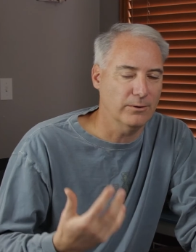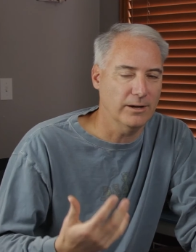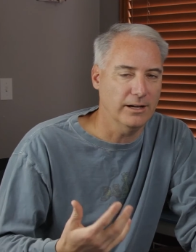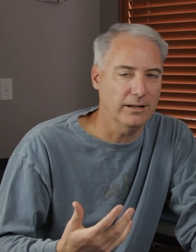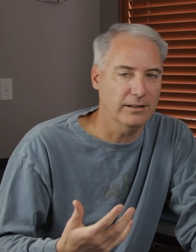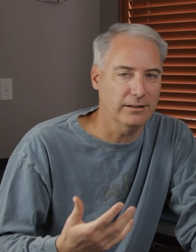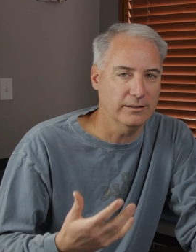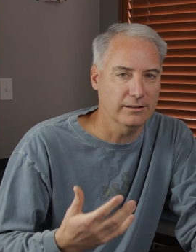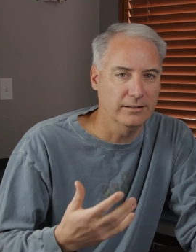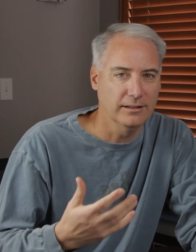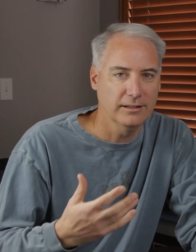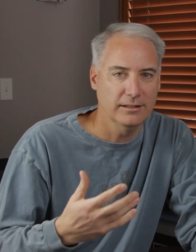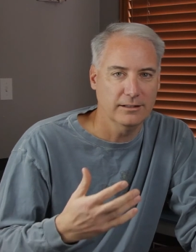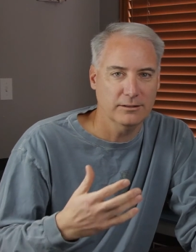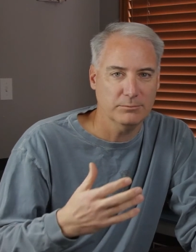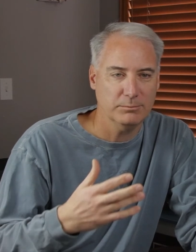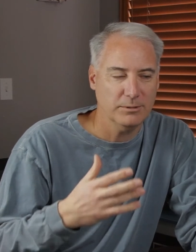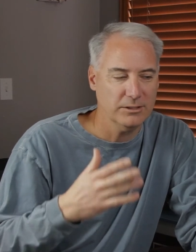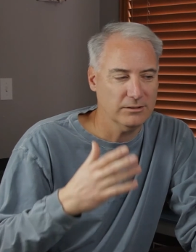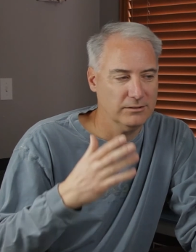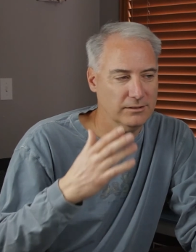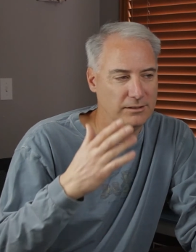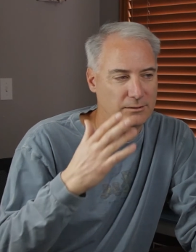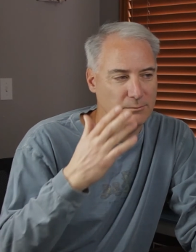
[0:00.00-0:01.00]
while,
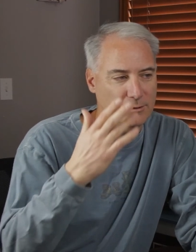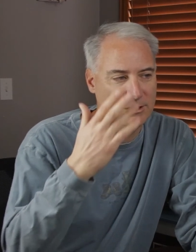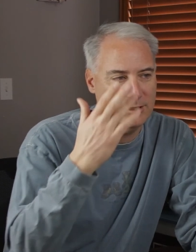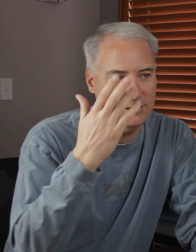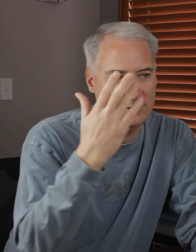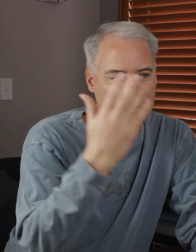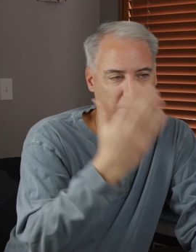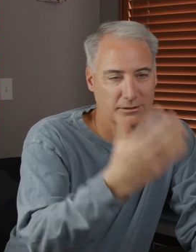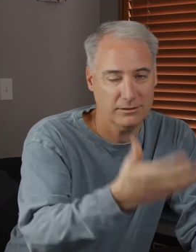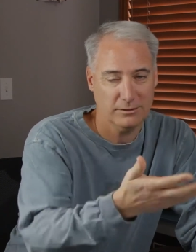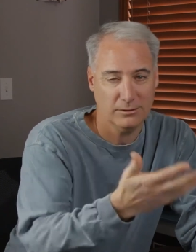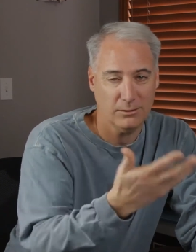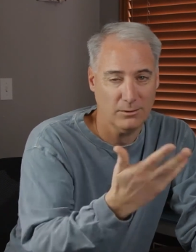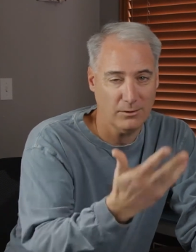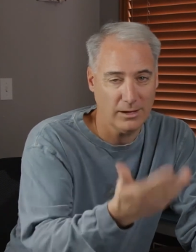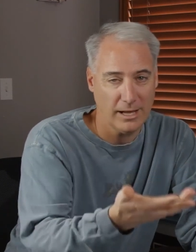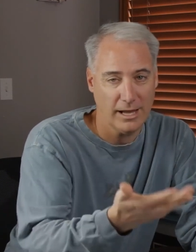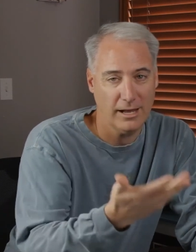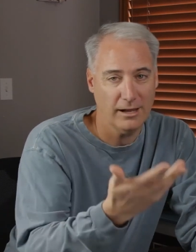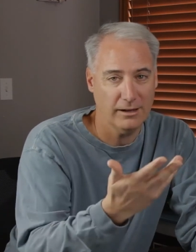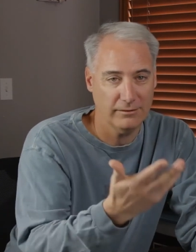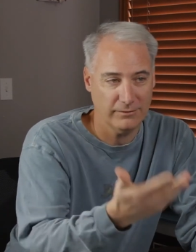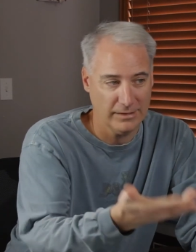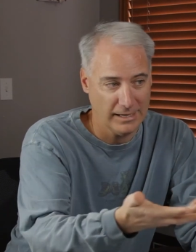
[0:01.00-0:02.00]
especially when you just don't
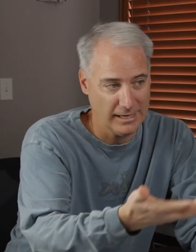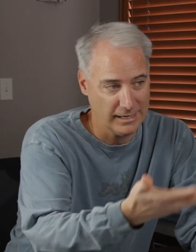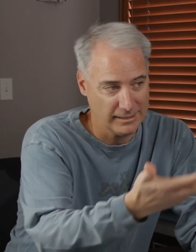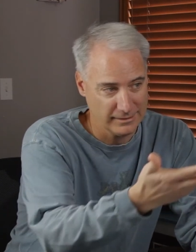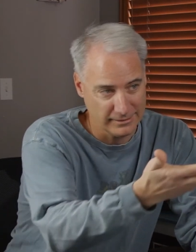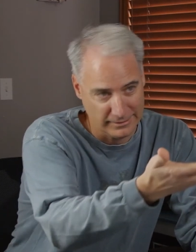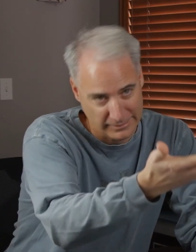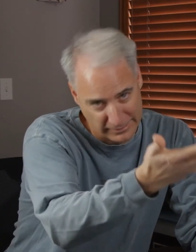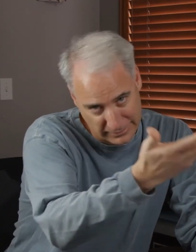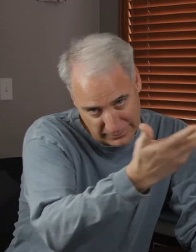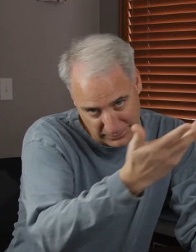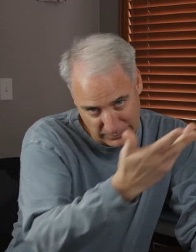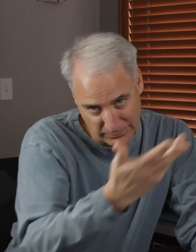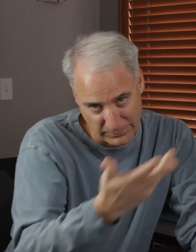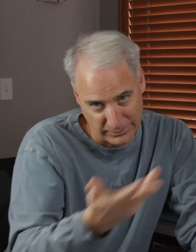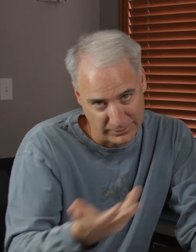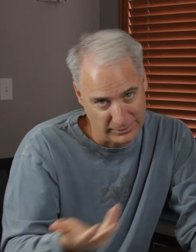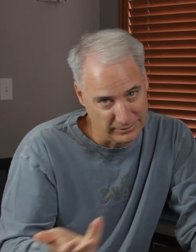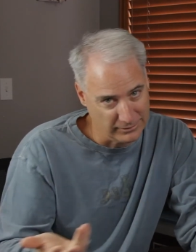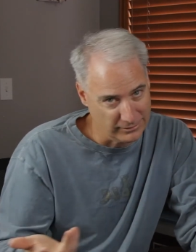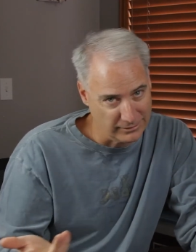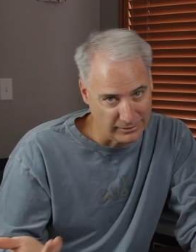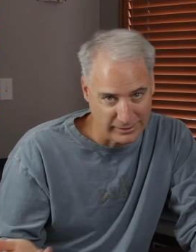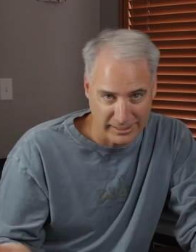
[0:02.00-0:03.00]
have access to a
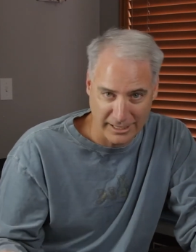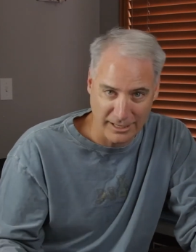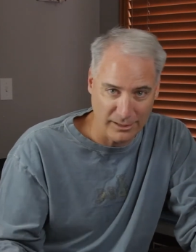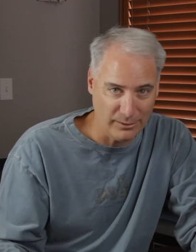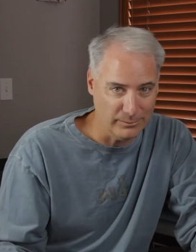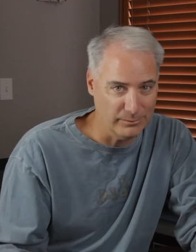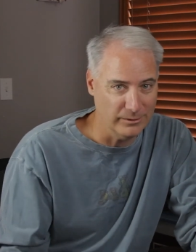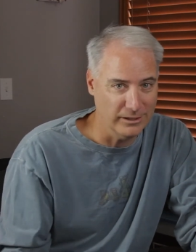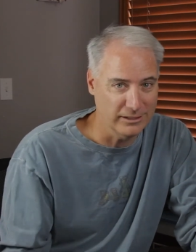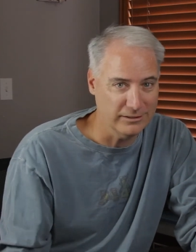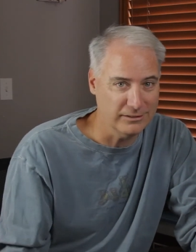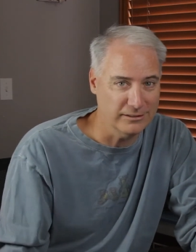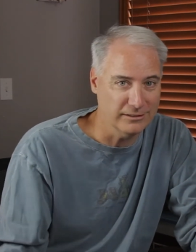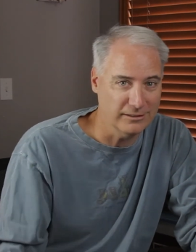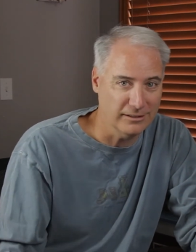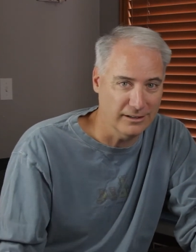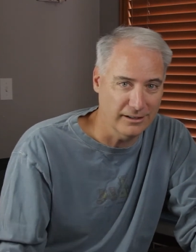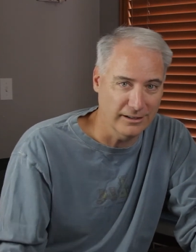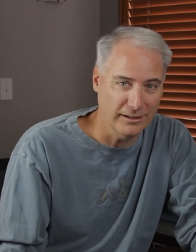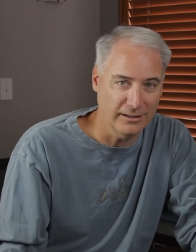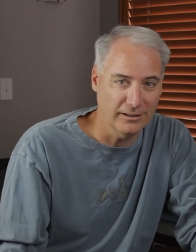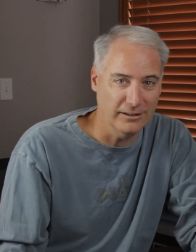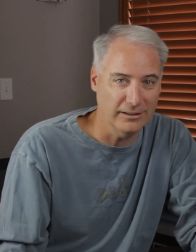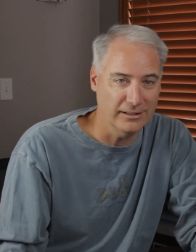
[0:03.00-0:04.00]
digital calibration
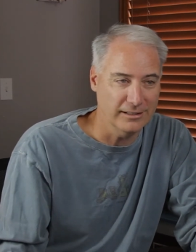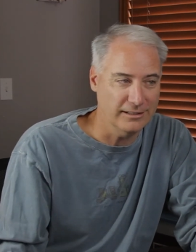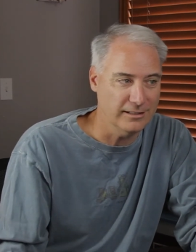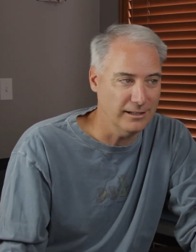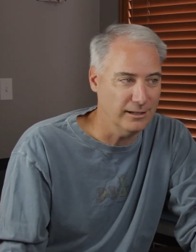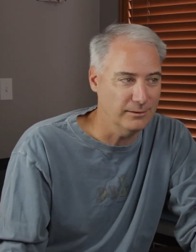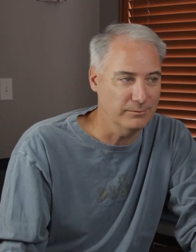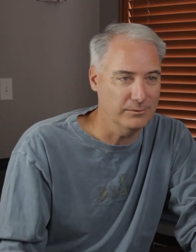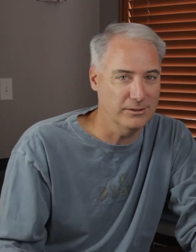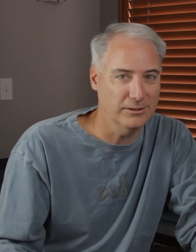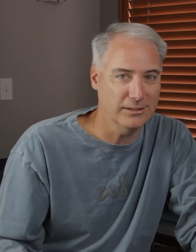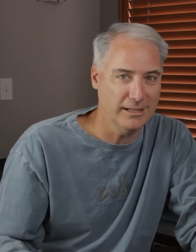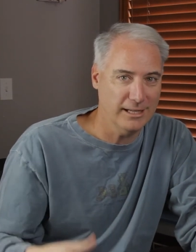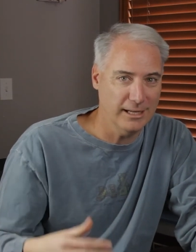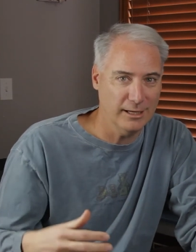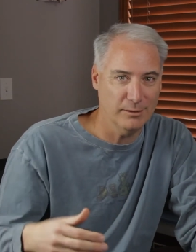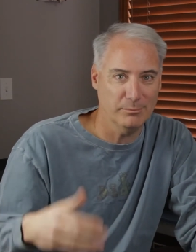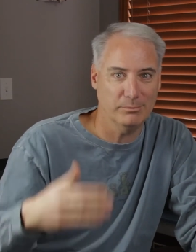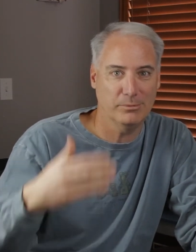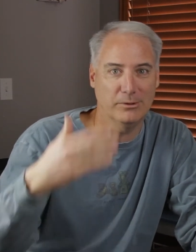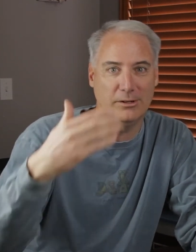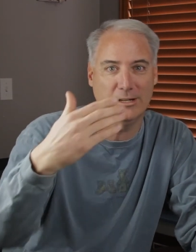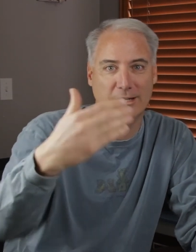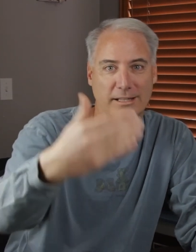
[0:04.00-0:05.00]
target all the time. You
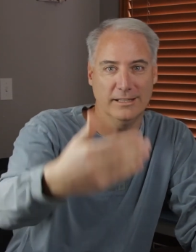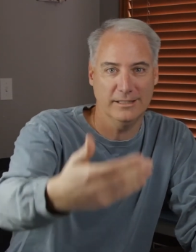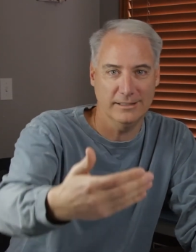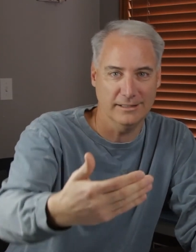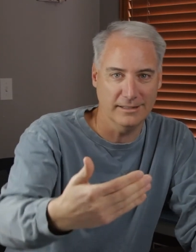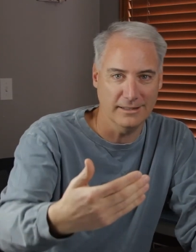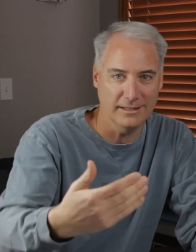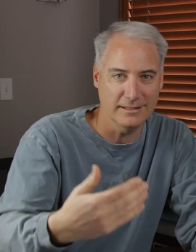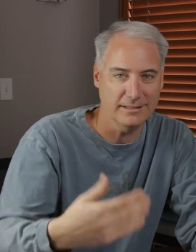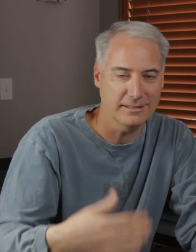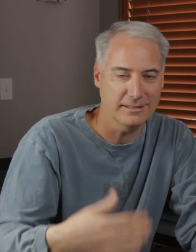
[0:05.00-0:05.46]
can't put it into the